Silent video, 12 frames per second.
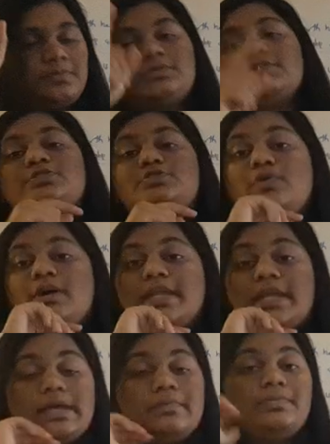Let's do a
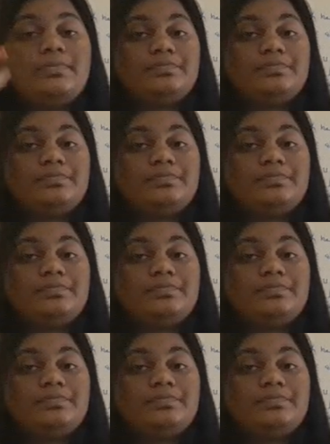recap.